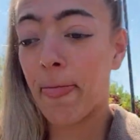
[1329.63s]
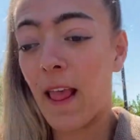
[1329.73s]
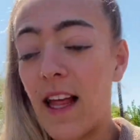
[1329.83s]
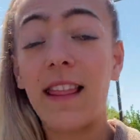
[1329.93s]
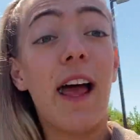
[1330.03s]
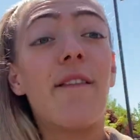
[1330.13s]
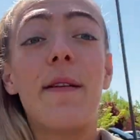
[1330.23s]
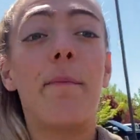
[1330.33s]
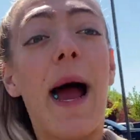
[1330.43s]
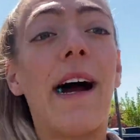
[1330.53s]

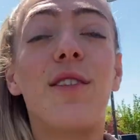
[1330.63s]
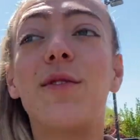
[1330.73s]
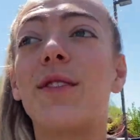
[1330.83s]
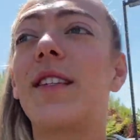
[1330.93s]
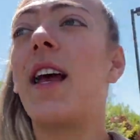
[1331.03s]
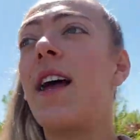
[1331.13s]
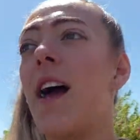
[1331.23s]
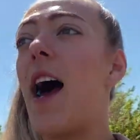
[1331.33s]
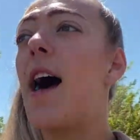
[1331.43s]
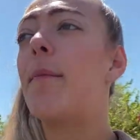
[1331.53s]
eleven pounds
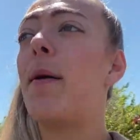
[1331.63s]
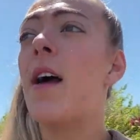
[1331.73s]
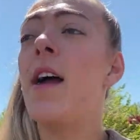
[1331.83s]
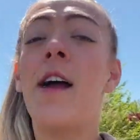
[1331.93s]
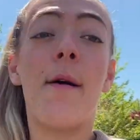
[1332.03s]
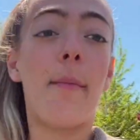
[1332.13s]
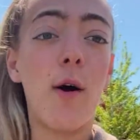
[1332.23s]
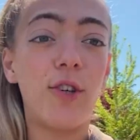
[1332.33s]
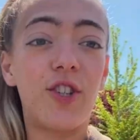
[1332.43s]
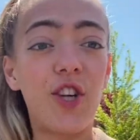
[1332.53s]
up
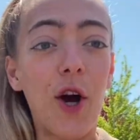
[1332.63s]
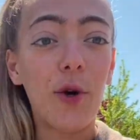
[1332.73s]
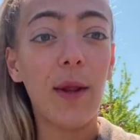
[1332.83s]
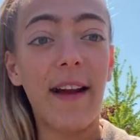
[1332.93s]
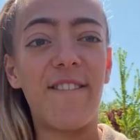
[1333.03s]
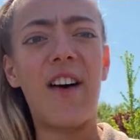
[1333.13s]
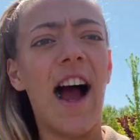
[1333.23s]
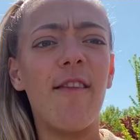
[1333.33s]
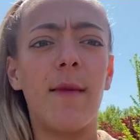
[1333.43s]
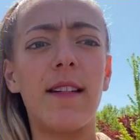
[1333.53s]
post show, like
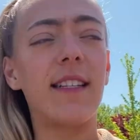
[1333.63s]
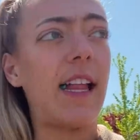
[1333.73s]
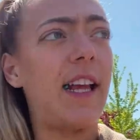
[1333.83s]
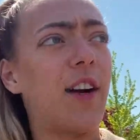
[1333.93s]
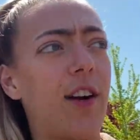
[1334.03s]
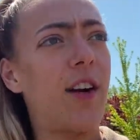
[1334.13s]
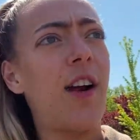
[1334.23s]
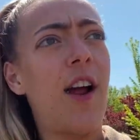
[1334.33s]
five months later,